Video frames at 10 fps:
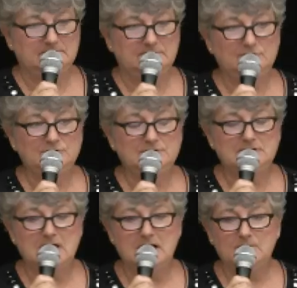You do
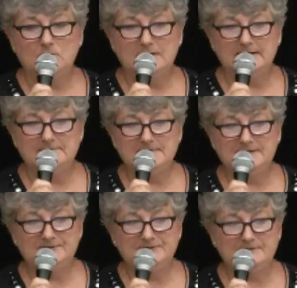not want to
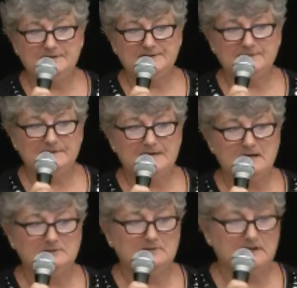administer this
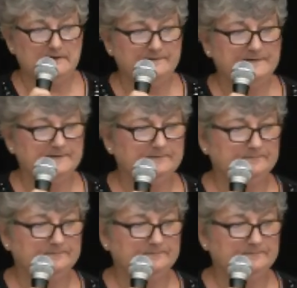without gloves.